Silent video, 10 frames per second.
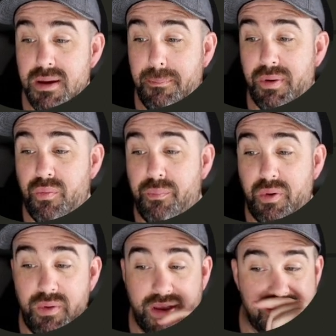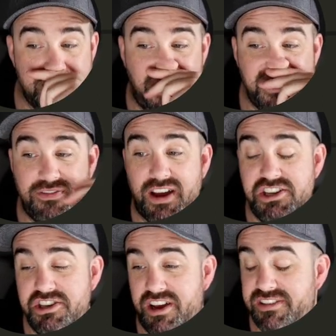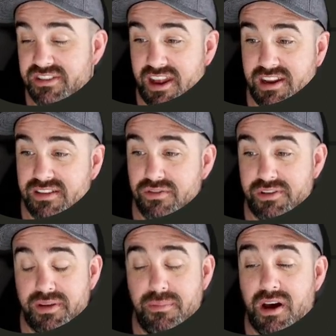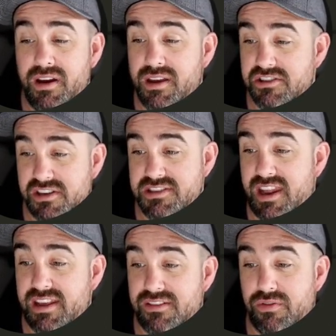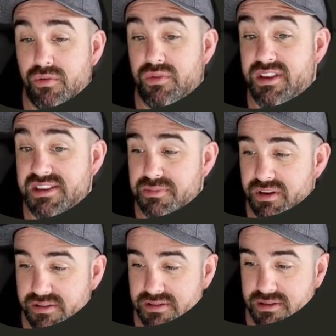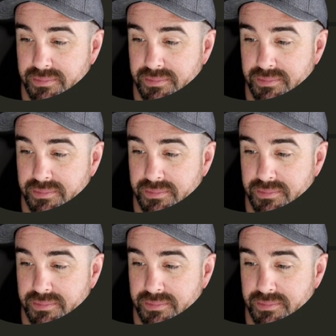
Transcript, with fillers: but but we could specify just settings for debug and just settings for release builds.